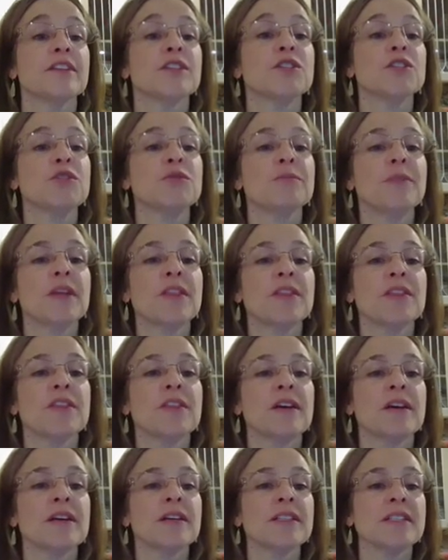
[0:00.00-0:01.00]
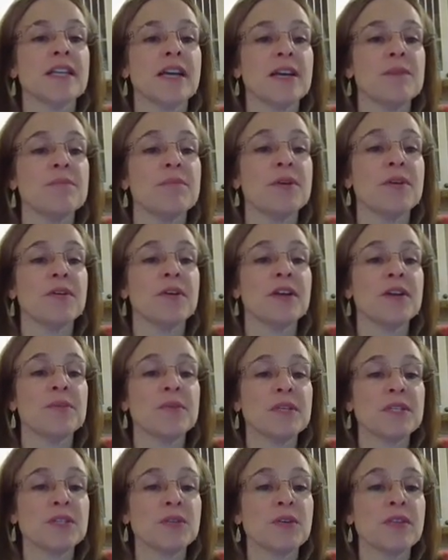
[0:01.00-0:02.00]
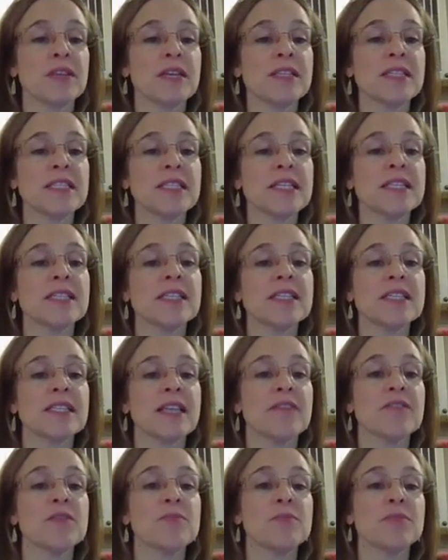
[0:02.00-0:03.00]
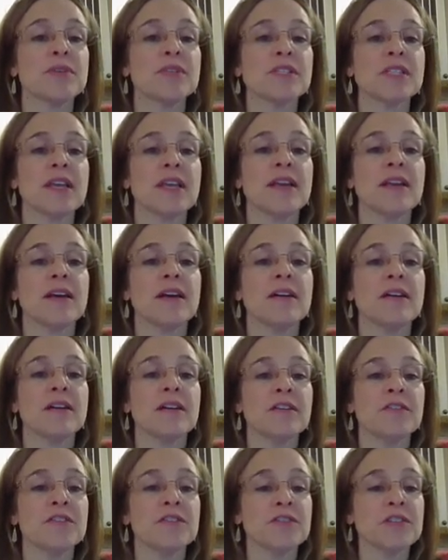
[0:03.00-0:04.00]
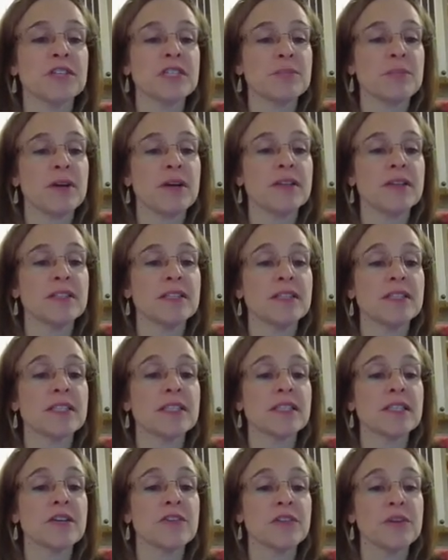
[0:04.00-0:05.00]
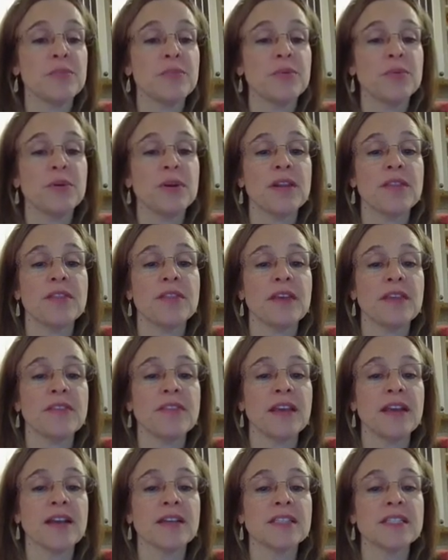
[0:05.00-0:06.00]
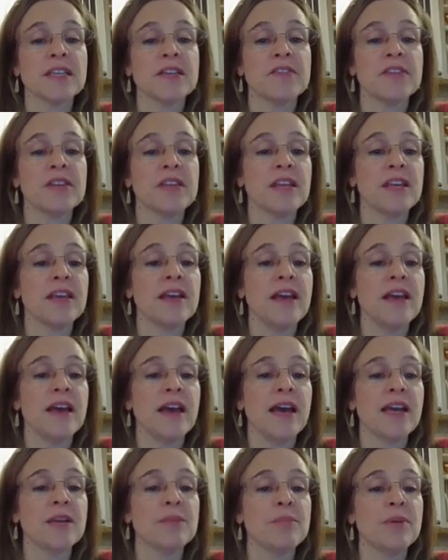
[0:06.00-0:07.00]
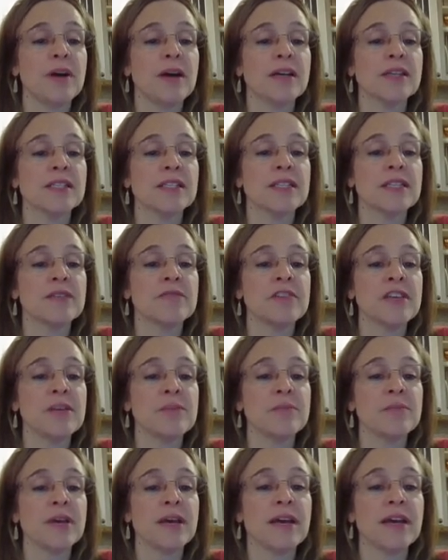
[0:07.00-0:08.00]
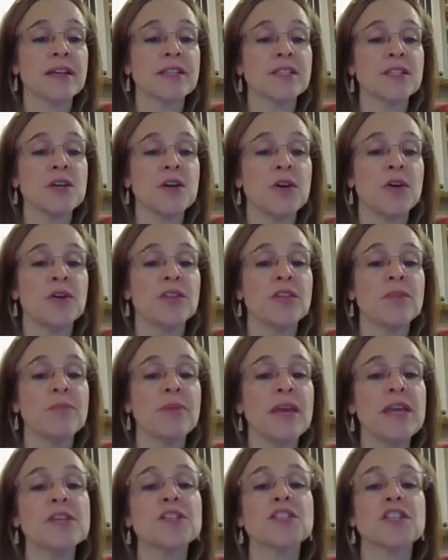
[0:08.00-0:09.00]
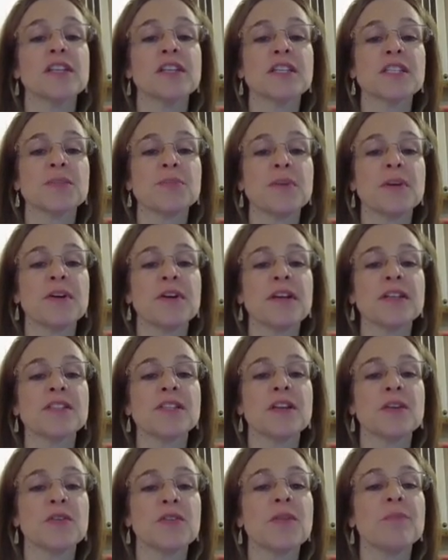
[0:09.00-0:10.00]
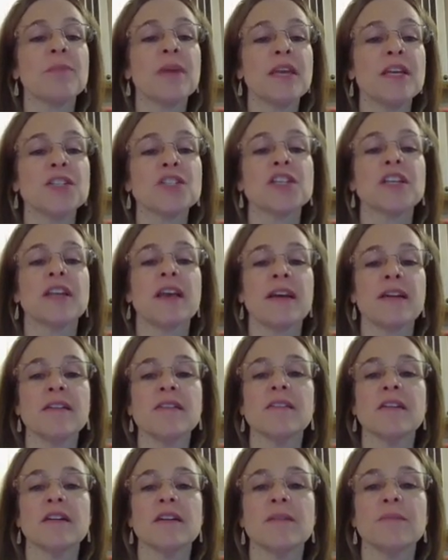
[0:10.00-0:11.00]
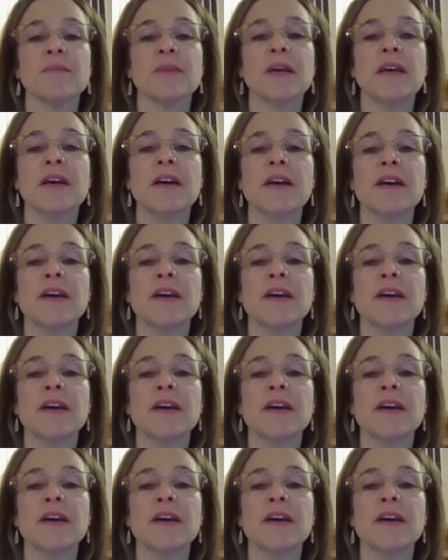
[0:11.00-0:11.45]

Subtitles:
at the 2-month time period, we saw that 67% of the respondents reported that the activity had a positive impact on the patient experience and on the patient outcome.